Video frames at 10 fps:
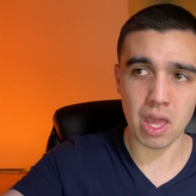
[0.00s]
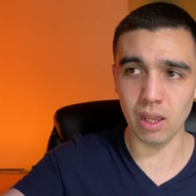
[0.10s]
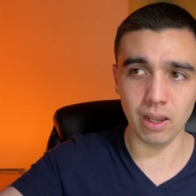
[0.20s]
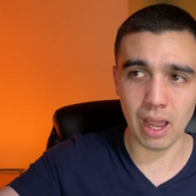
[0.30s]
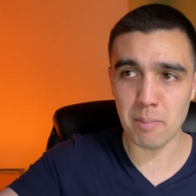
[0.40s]

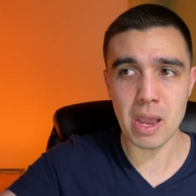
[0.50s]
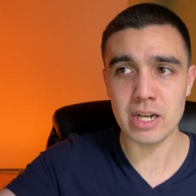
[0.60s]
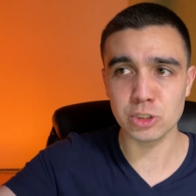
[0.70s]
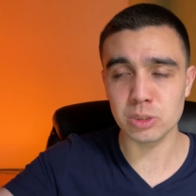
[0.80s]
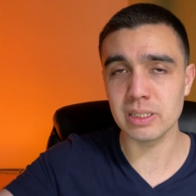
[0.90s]
I'm
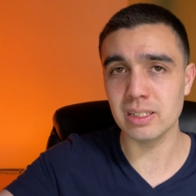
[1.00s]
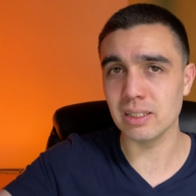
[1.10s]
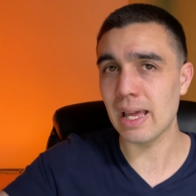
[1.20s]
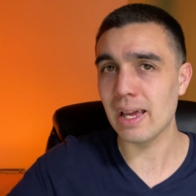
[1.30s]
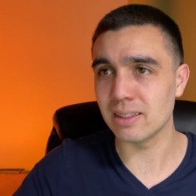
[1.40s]
actually
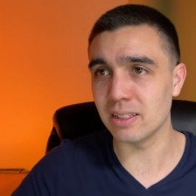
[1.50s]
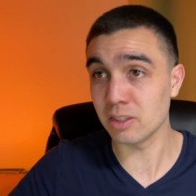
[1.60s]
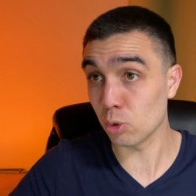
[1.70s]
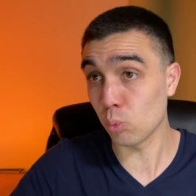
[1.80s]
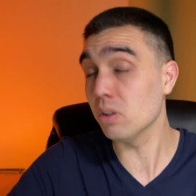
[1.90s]
glad that
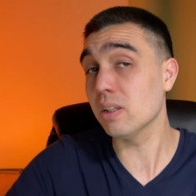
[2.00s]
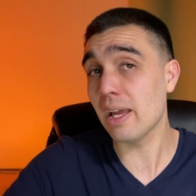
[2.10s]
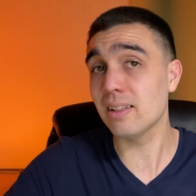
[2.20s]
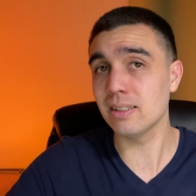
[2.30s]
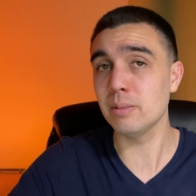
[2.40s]
there will
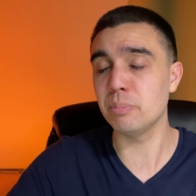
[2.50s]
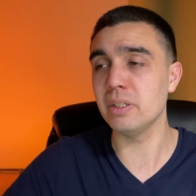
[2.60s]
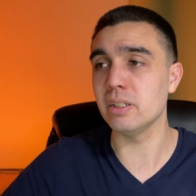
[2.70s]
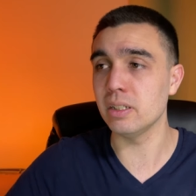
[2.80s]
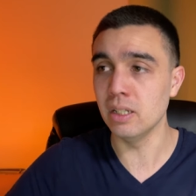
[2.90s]
likely
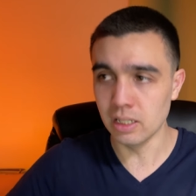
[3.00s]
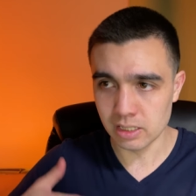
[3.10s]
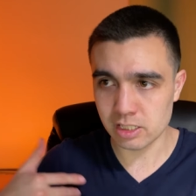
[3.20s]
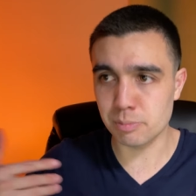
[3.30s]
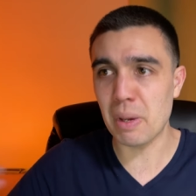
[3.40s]
be
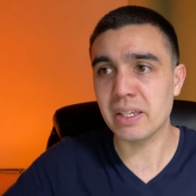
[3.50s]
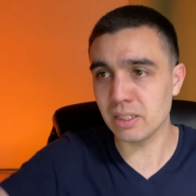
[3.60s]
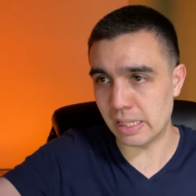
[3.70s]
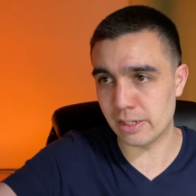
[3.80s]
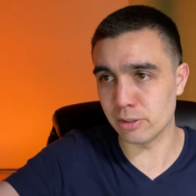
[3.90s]

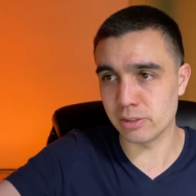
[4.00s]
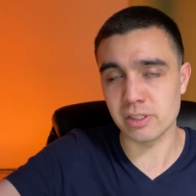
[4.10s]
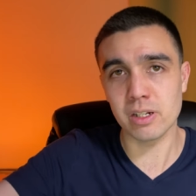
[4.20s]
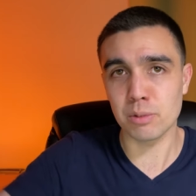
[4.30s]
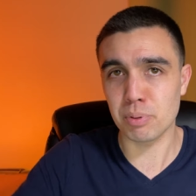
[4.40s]
speculators
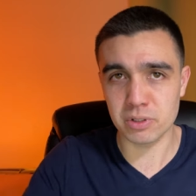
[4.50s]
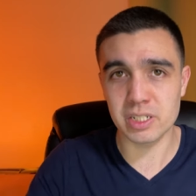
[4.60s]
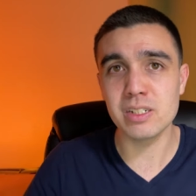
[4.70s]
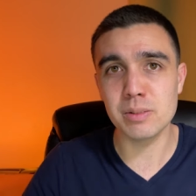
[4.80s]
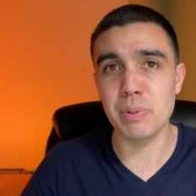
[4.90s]
that are
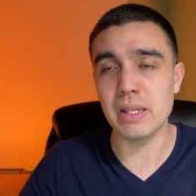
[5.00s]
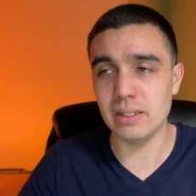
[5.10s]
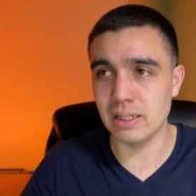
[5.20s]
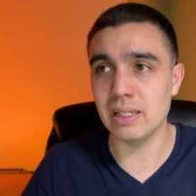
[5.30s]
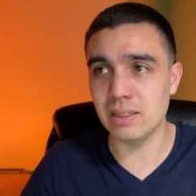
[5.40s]

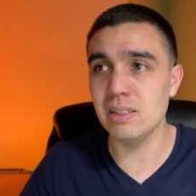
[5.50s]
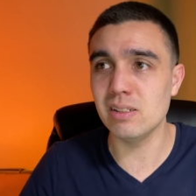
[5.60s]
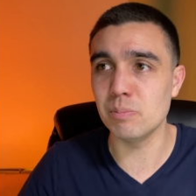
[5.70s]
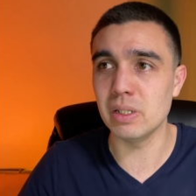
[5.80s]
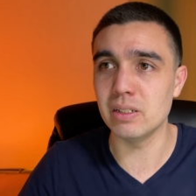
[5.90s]
participating in
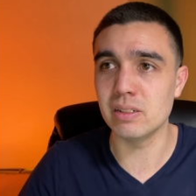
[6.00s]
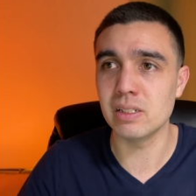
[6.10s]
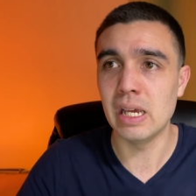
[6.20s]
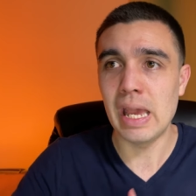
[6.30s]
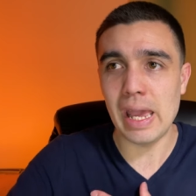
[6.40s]
these mints
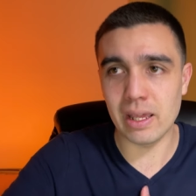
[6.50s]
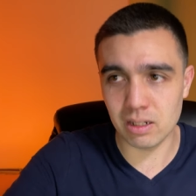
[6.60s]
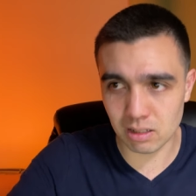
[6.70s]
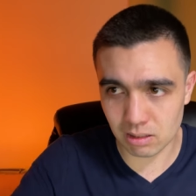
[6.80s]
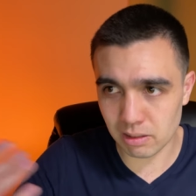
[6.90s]

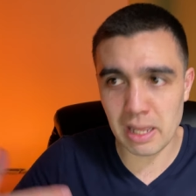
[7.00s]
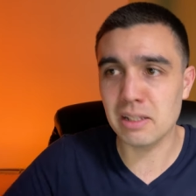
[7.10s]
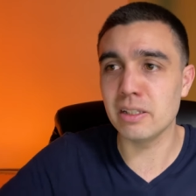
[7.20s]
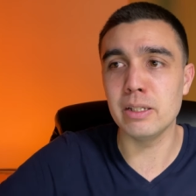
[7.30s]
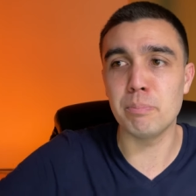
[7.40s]
and
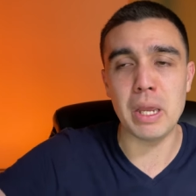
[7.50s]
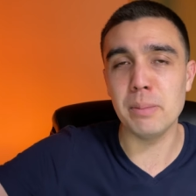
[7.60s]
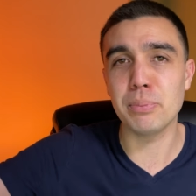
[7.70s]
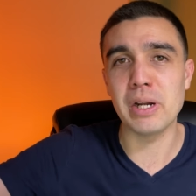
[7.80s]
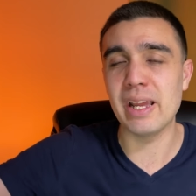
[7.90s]
likely
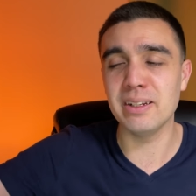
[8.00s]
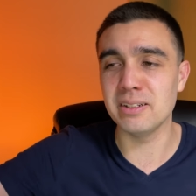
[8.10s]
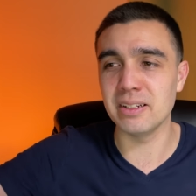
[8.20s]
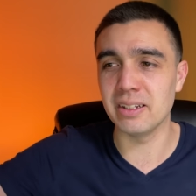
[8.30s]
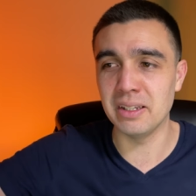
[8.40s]

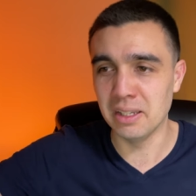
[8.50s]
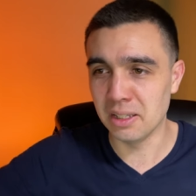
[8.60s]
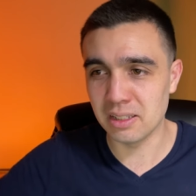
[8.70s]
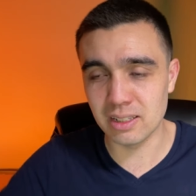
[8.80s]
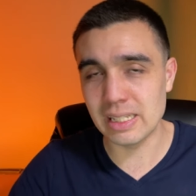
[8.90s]
paper-handing
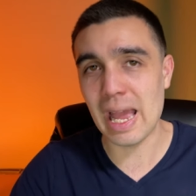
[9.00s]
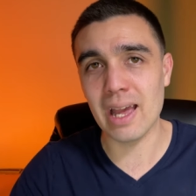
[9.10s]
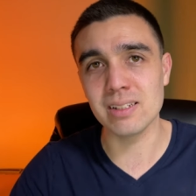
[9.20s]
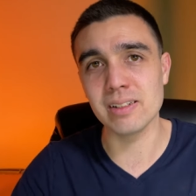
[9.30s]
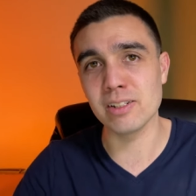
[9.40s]
the
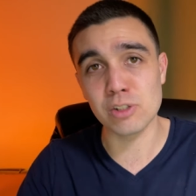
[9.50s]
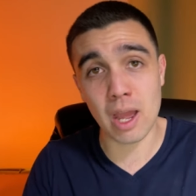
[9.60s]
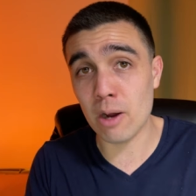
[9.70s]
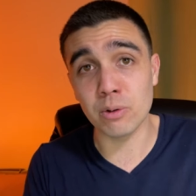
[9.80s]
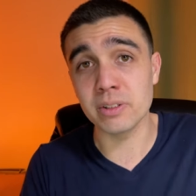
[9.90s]
assets
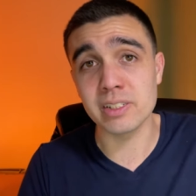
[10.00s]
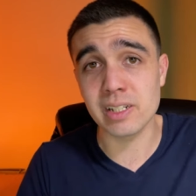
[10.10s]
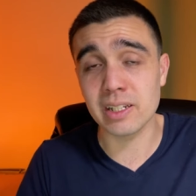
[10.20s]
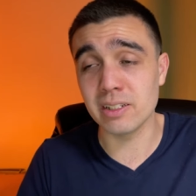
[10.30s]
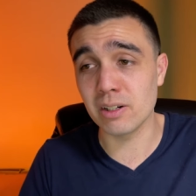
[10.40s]
out on the
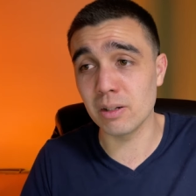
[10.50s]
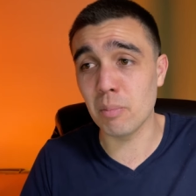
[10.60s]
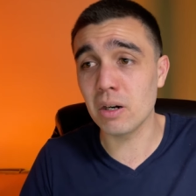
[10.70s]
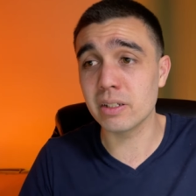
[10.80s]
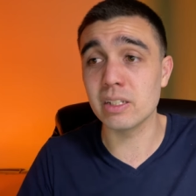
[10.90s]
secondary
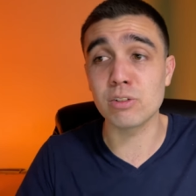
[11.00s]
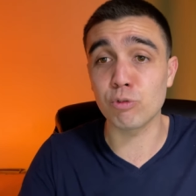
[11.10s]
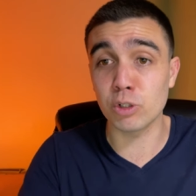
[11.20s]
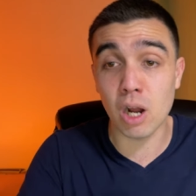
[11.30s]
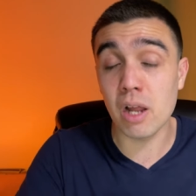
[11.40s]
markets
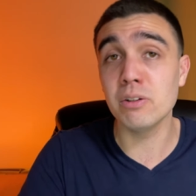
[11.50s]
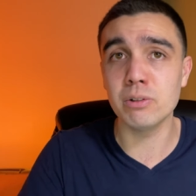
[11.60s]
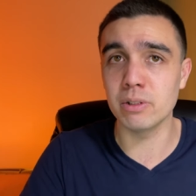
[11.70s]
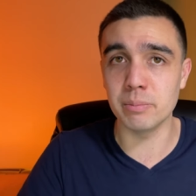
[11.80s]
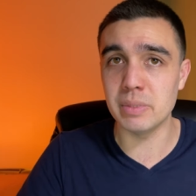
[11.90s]
for
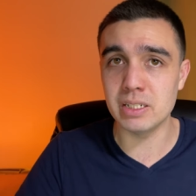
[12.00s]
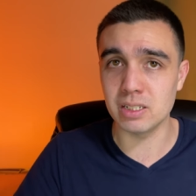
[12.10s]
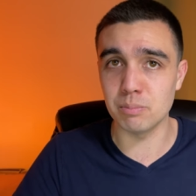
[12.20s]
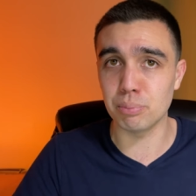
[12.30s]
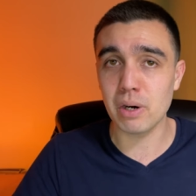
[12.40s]
under the
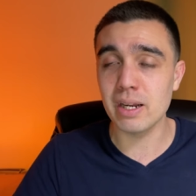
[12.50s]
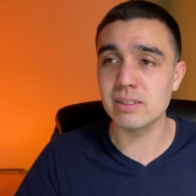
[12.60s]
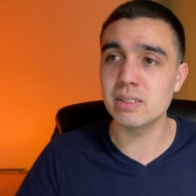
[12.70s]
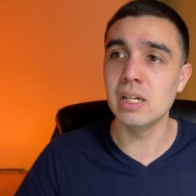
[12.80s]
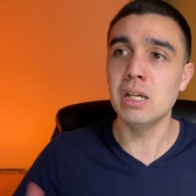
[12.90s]
minted
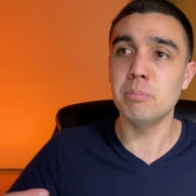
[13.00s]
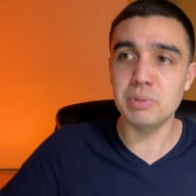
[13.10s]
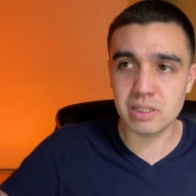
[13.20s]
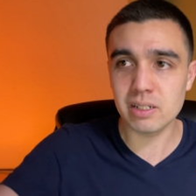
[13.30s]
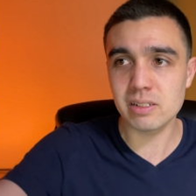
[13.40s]
price,
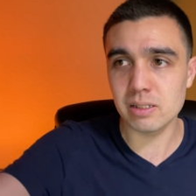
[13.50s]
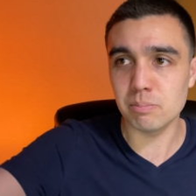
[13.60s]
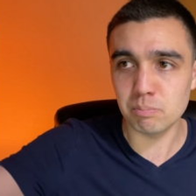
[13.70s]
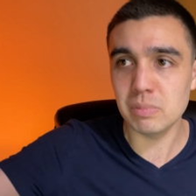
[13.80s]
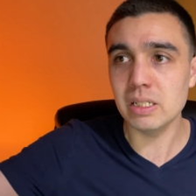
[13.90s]
because it
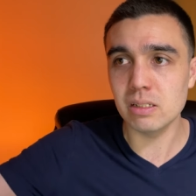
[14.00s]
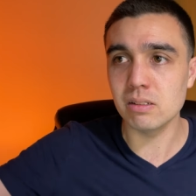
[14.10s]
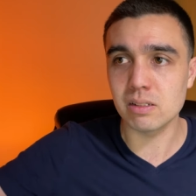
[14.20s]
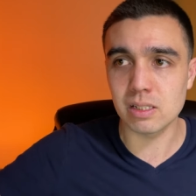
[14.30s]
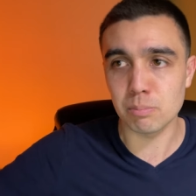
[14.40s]

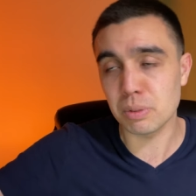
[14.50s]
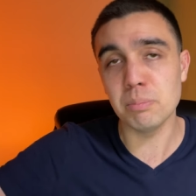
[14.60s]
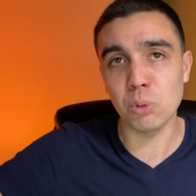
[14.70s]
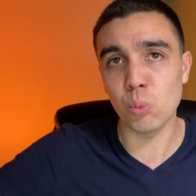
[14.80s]
means that people